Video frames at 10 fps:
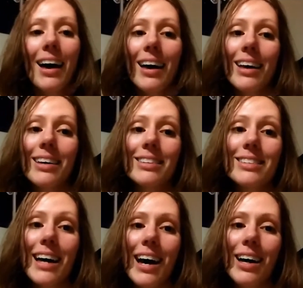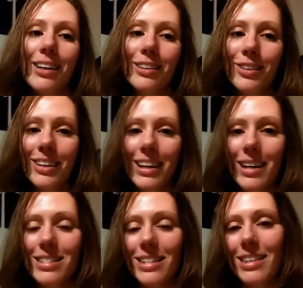And I look and I
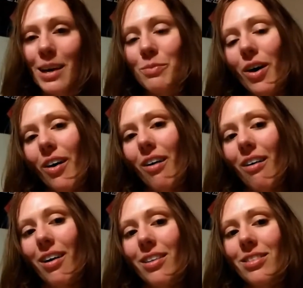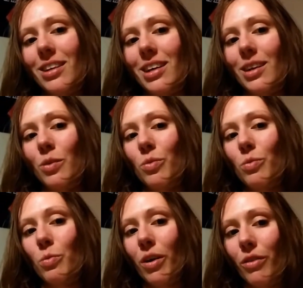see that I'm not on the
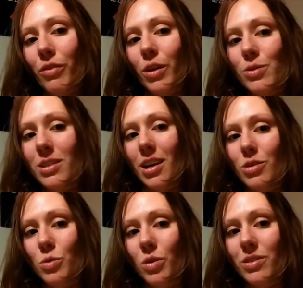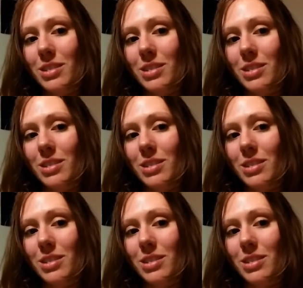workflow schedule, the